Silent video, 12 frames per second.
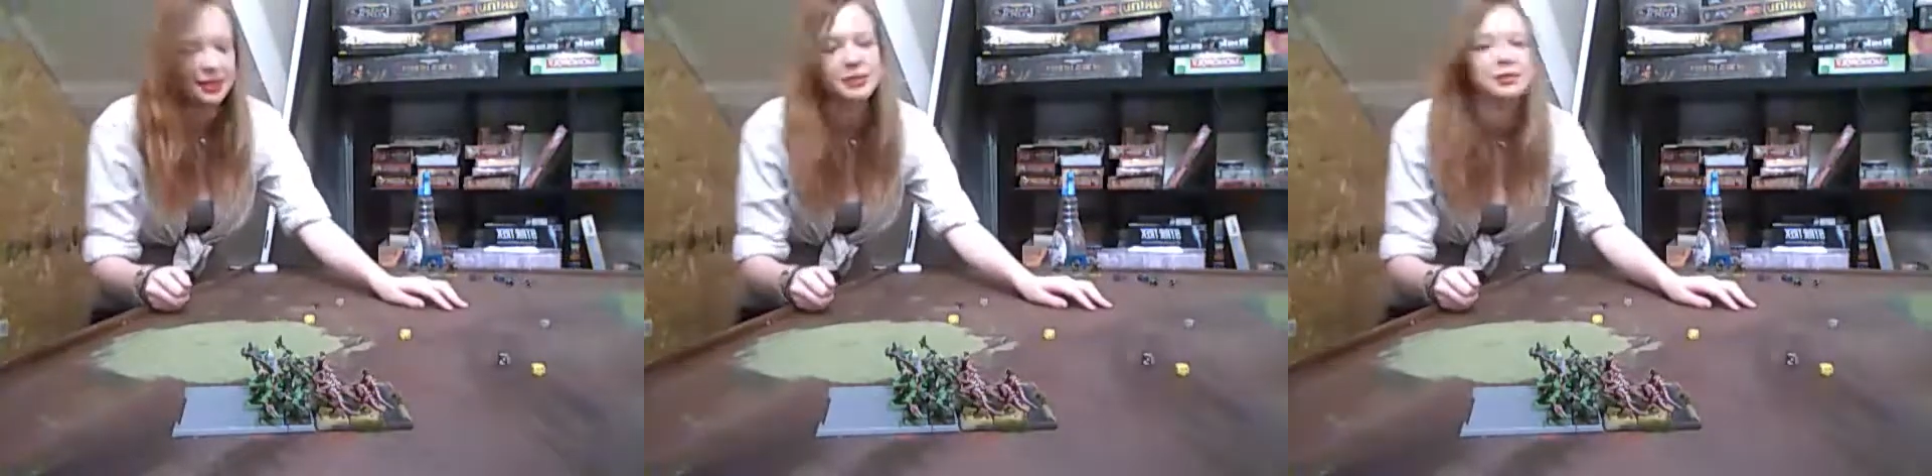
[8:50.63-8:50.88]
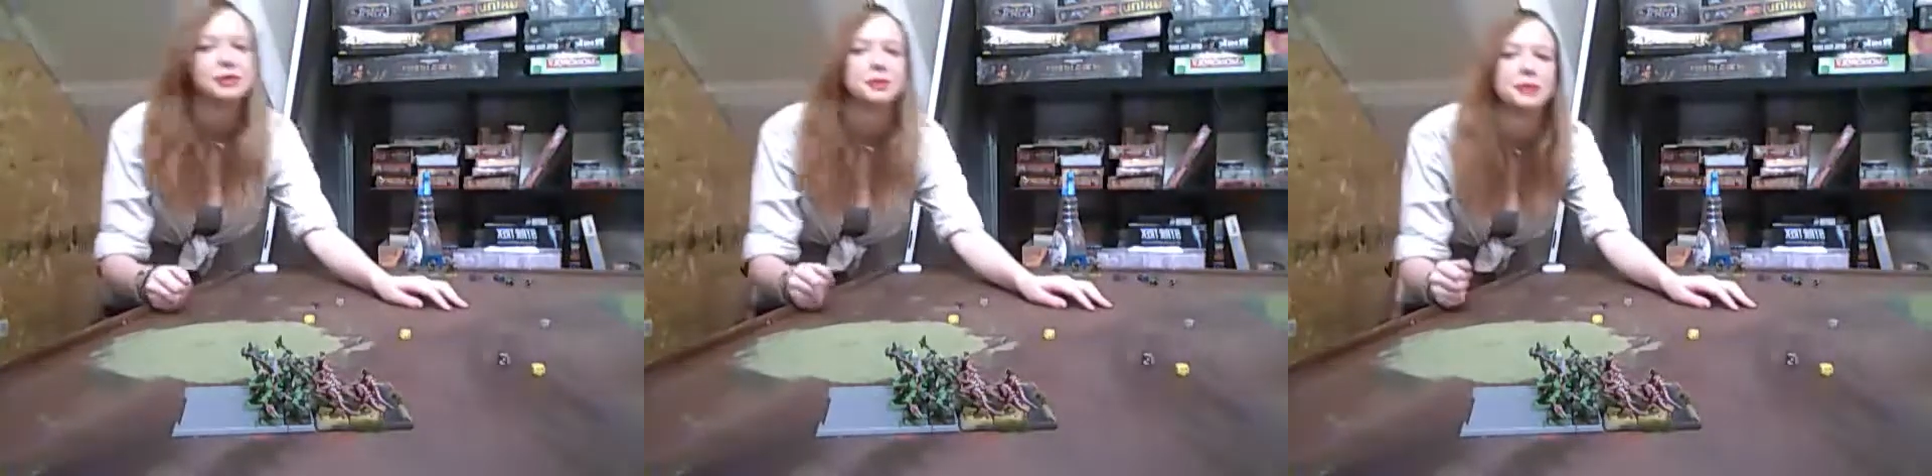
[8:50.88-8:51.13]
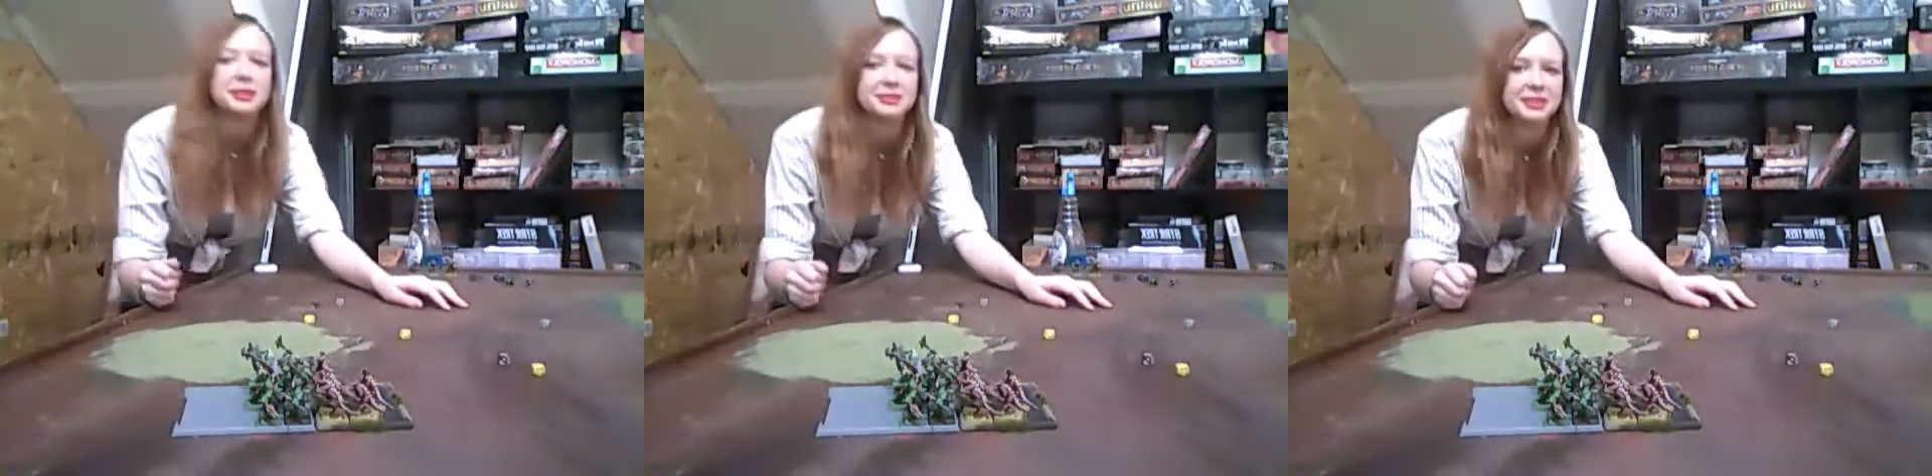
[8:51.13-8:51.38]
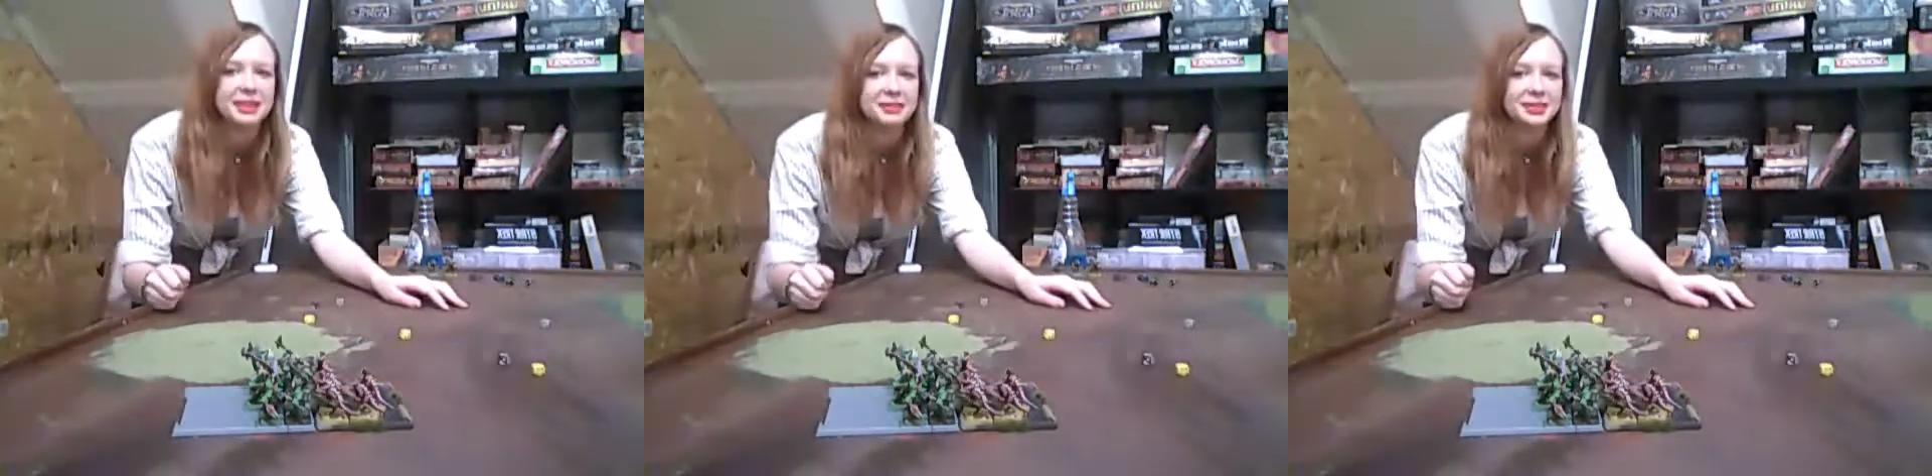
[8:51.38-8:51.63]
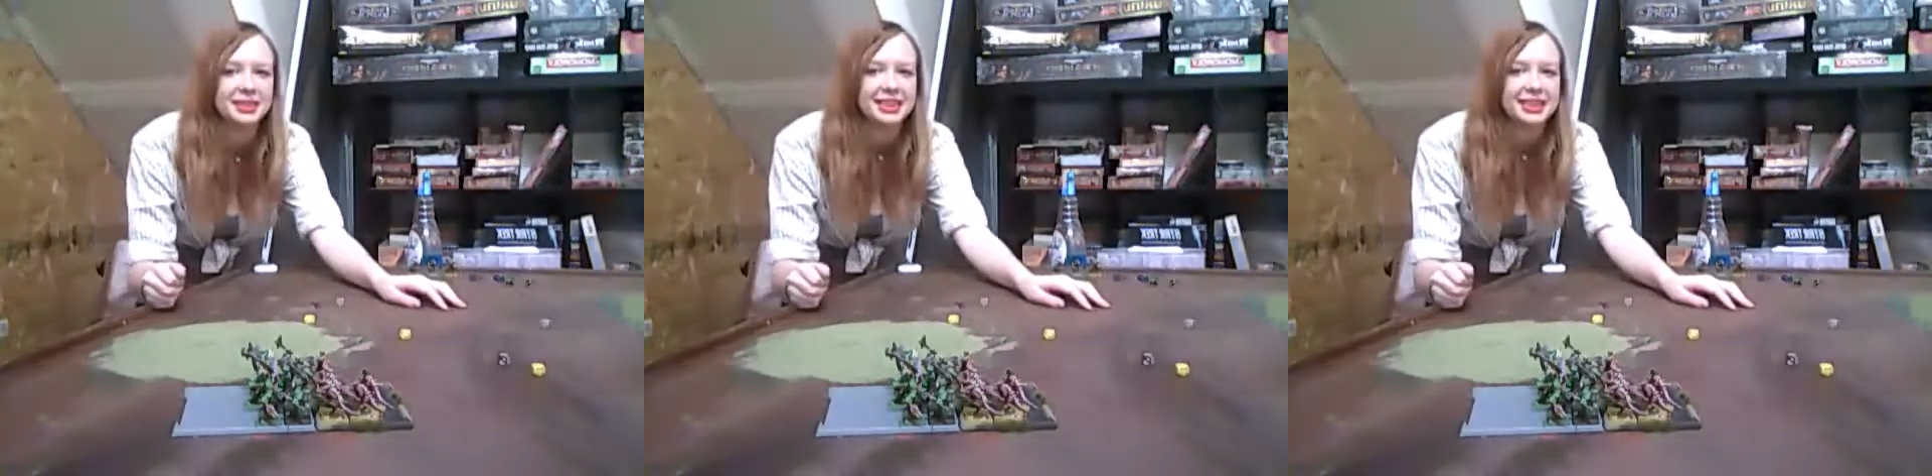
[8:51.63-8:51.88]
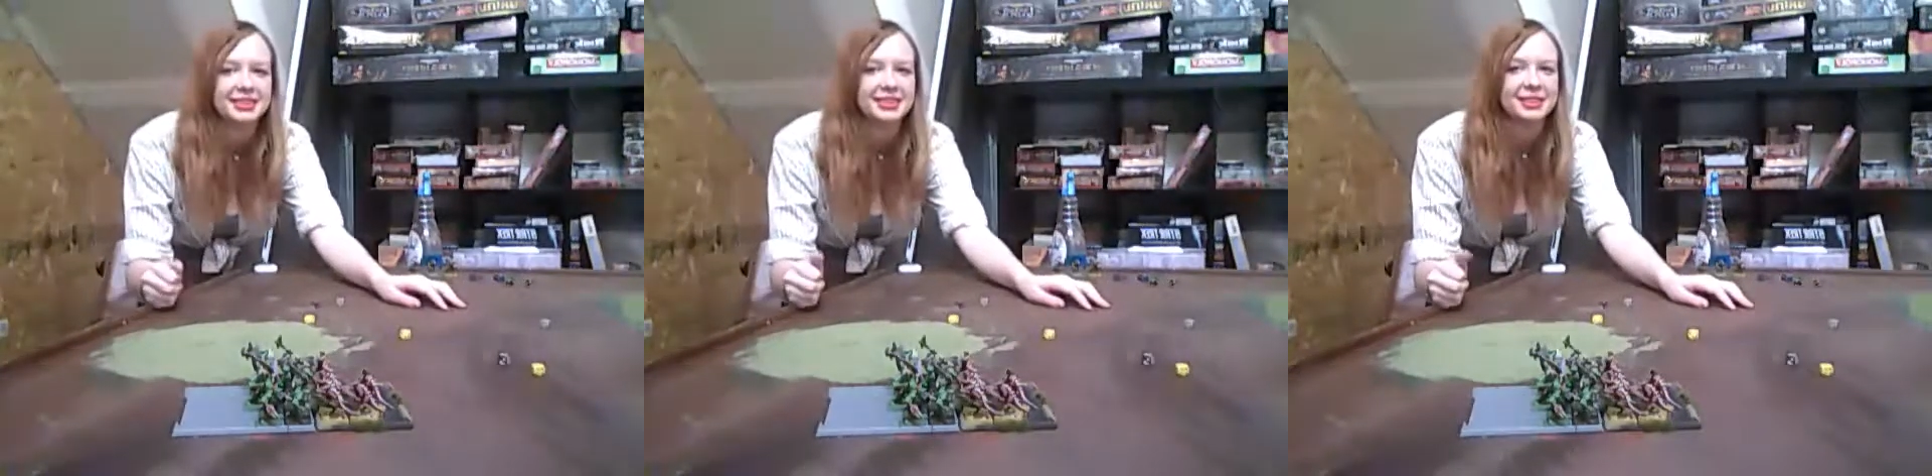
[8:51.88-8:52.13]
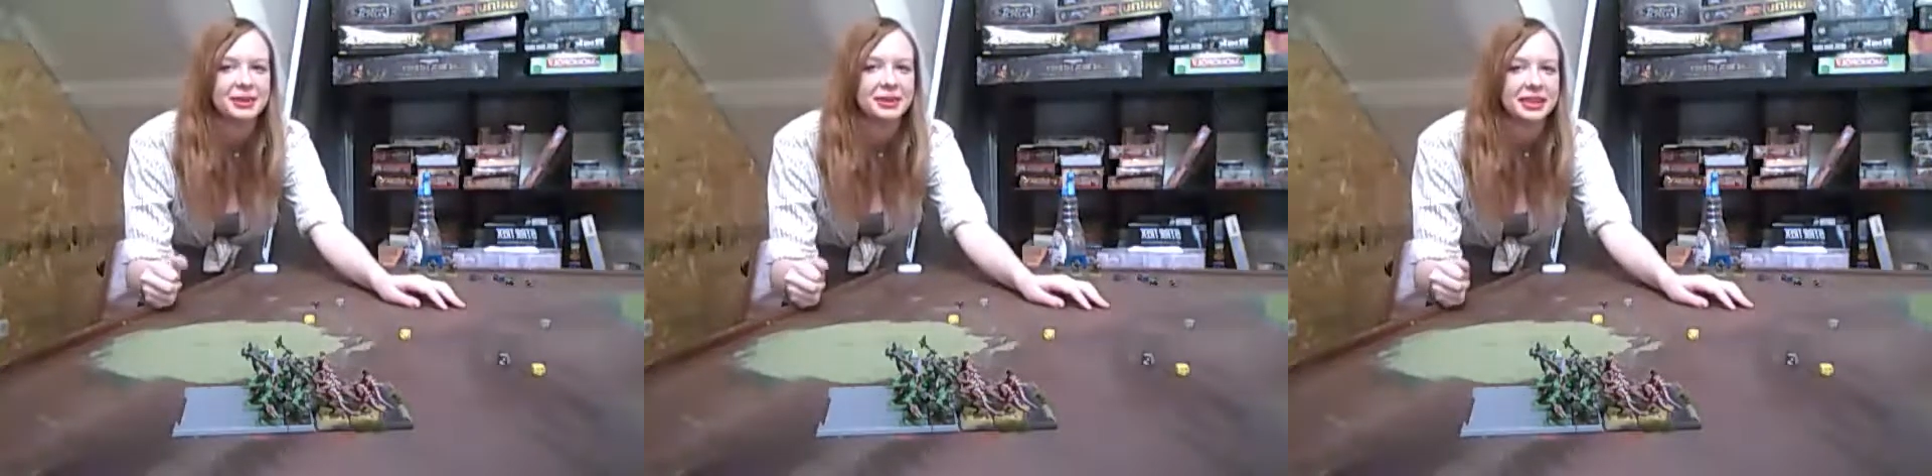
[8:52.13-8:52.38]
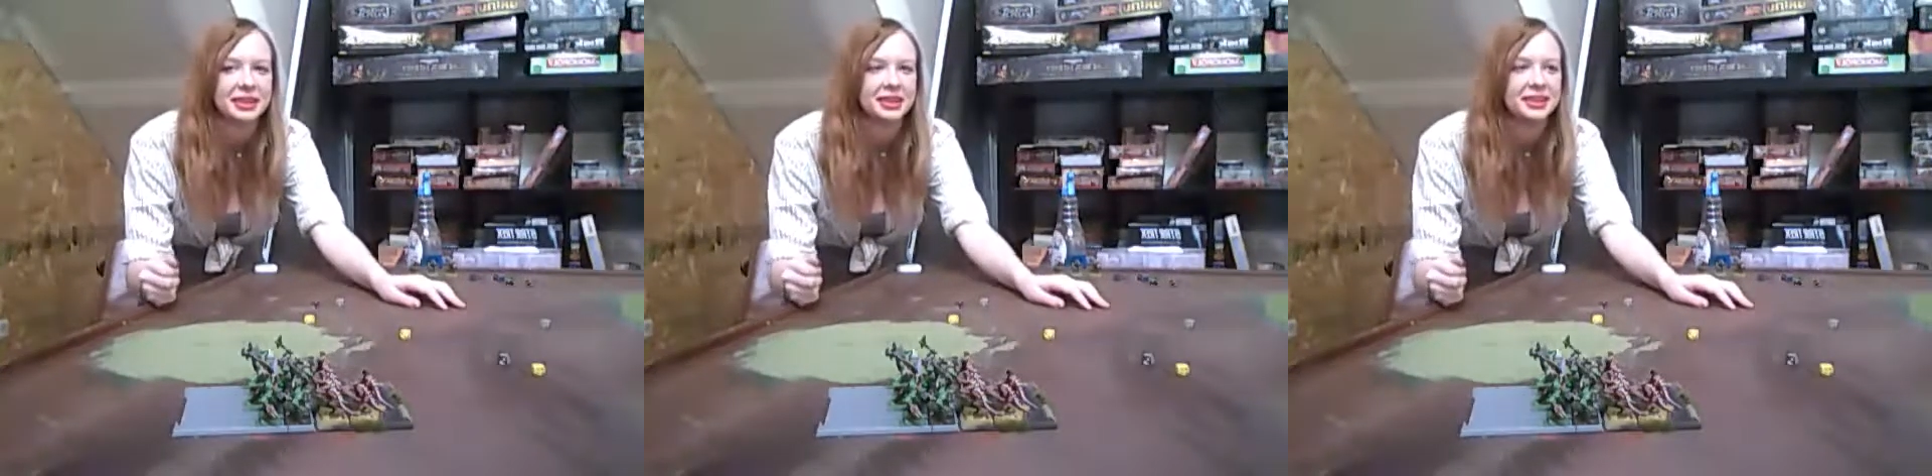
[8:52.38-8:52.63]
So we have 7 hits
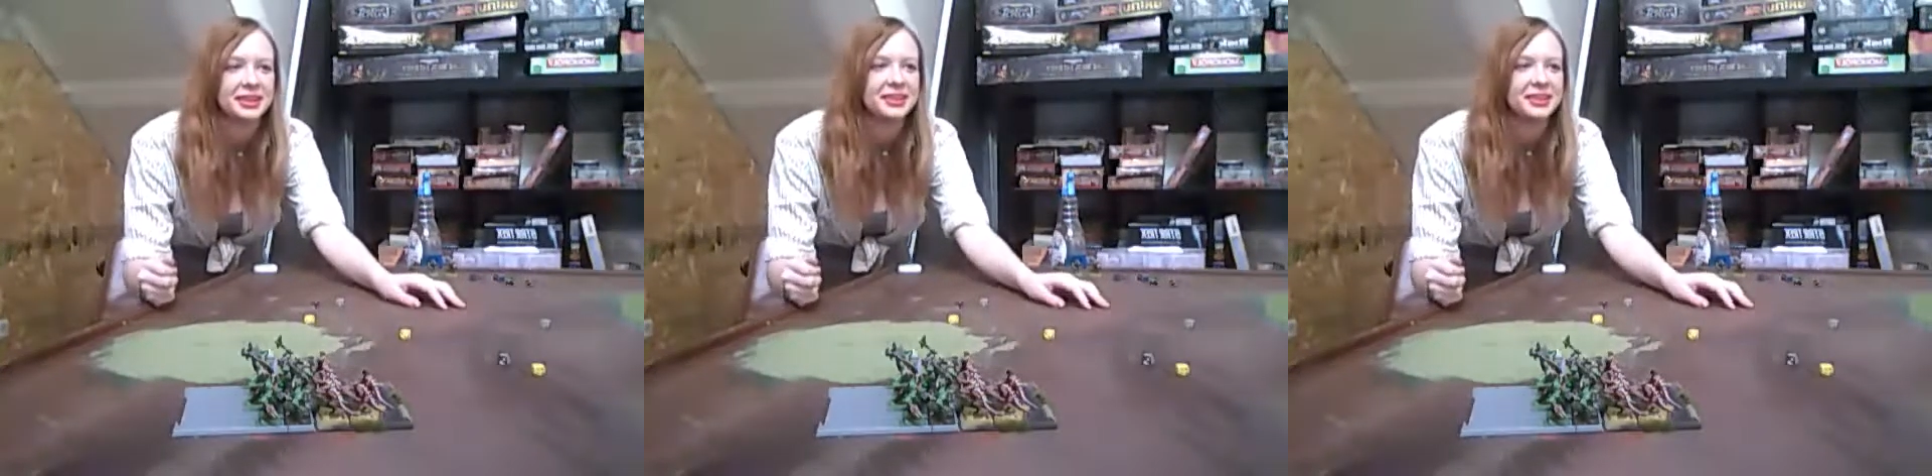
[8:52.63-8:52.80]
altogether.